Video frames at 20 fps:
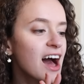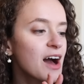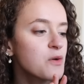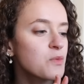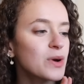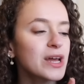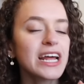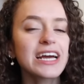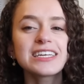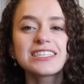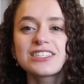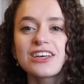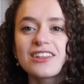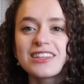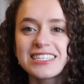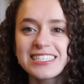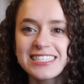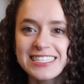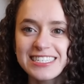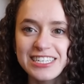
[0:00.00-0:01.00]
when I saw
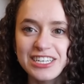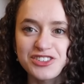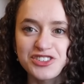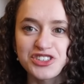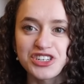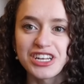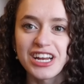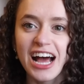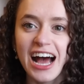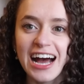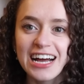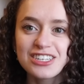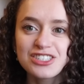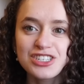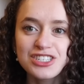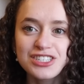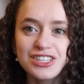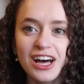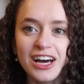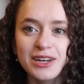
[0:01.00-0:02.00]
this edition, I
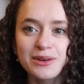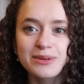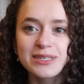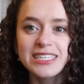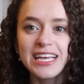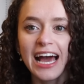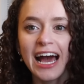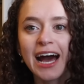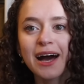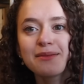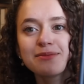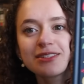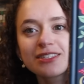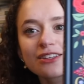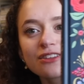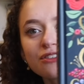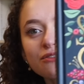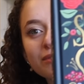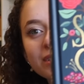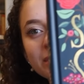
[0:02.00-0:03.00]
just thought it was
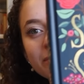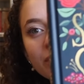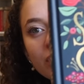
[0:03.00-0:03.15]
absolutely